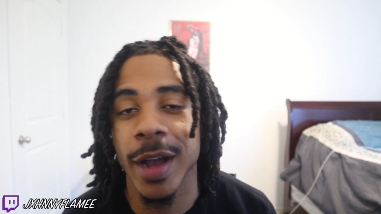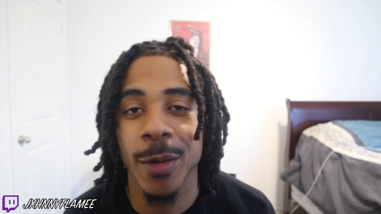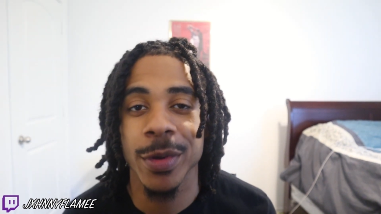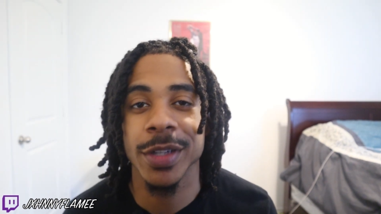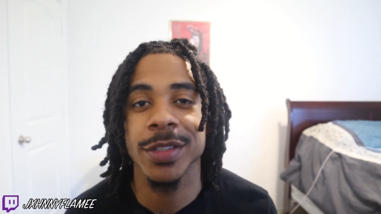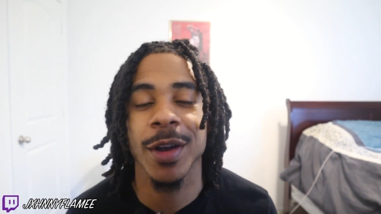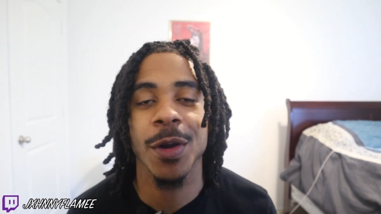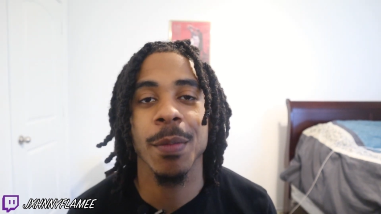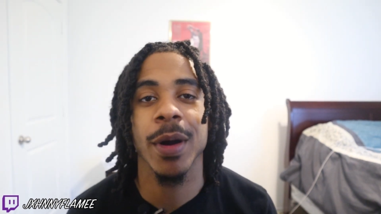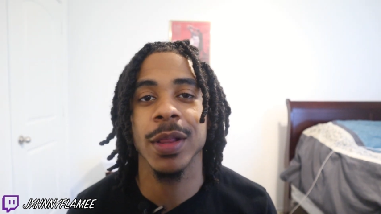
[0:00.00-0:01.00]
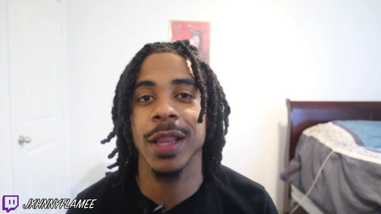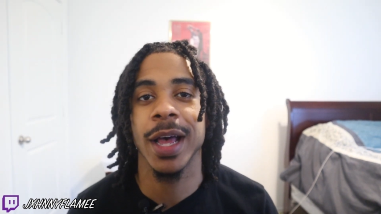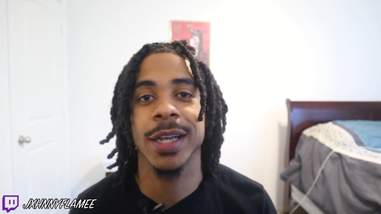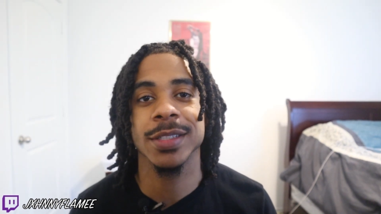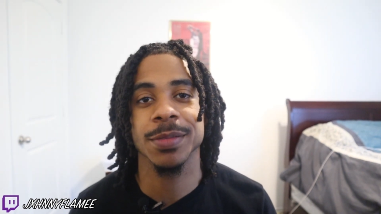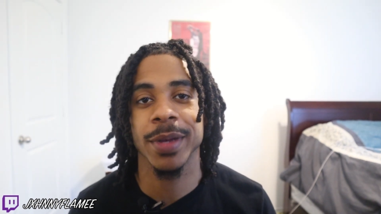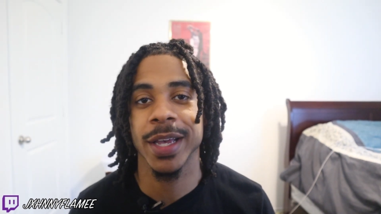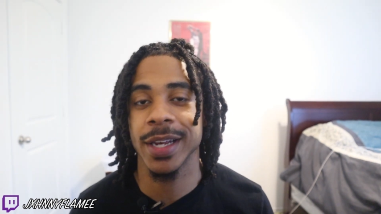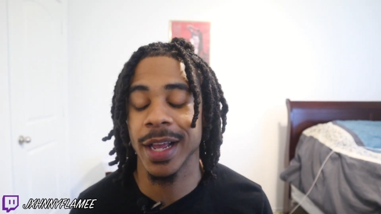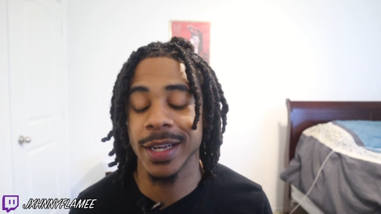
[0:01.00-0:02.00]
I wanna talk about Locs,
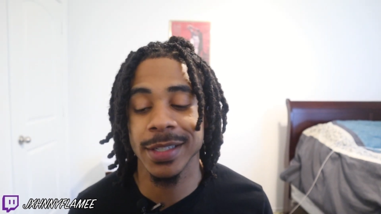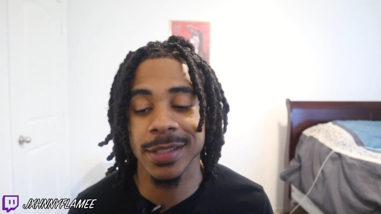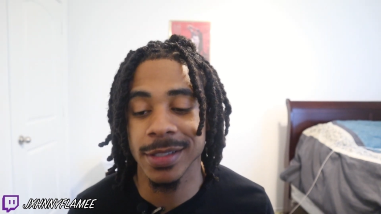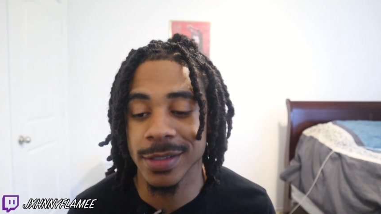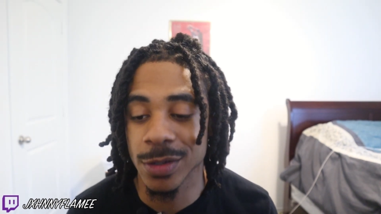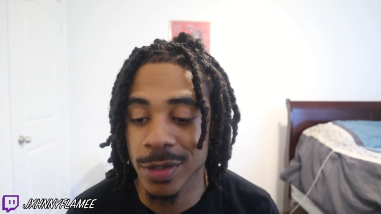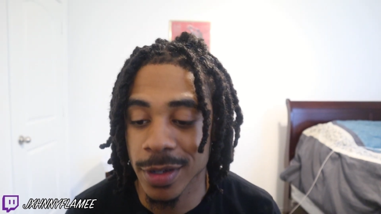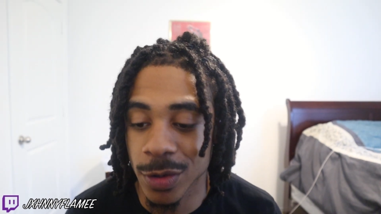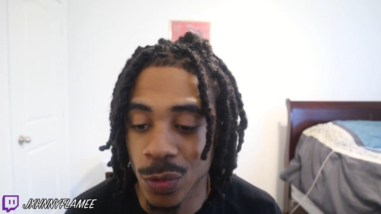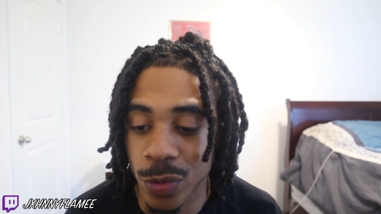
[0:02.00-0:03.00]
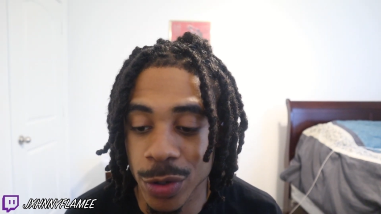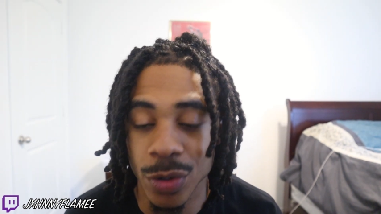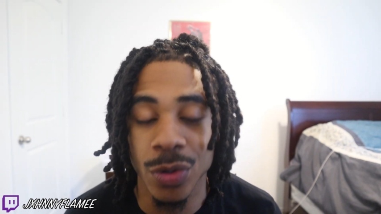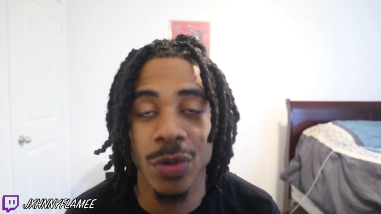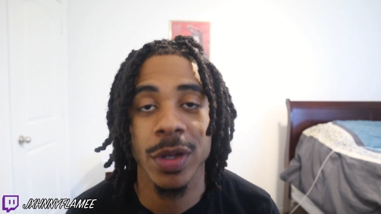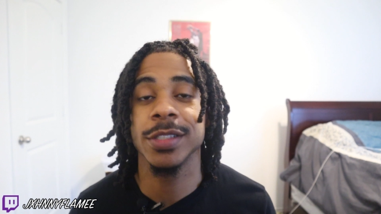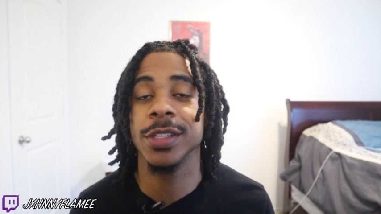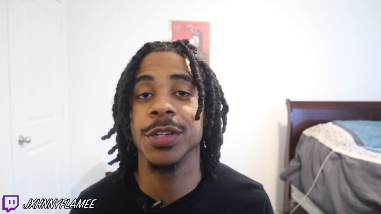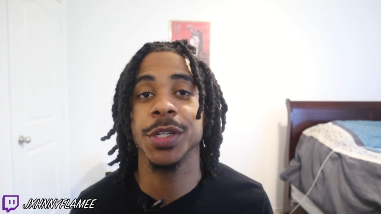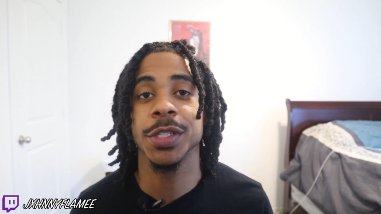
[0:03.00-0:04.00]
man. Now, this is a real
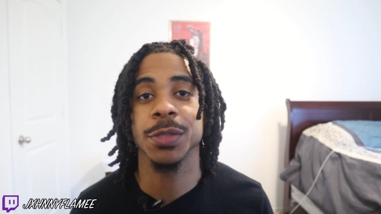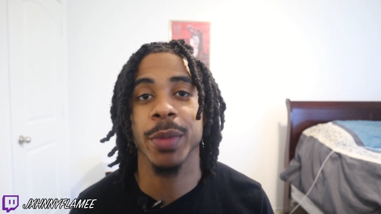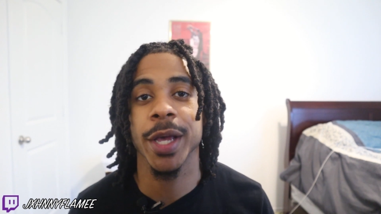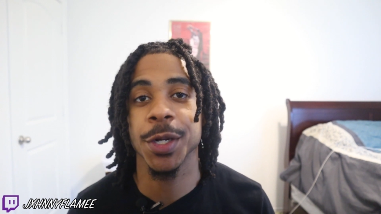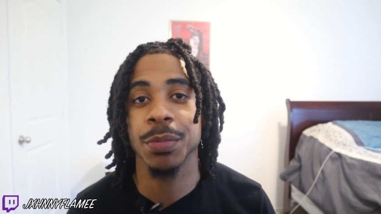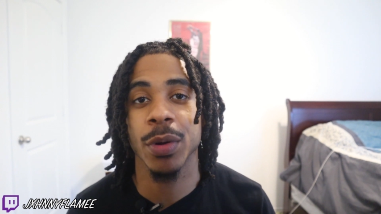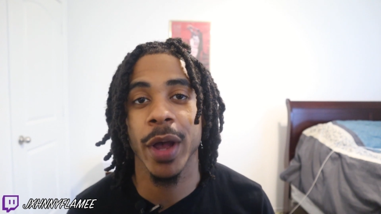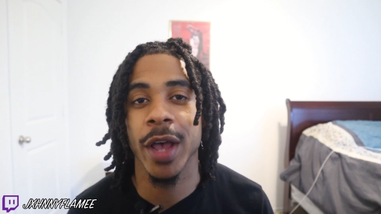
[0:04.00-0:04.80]
serious matter, bro.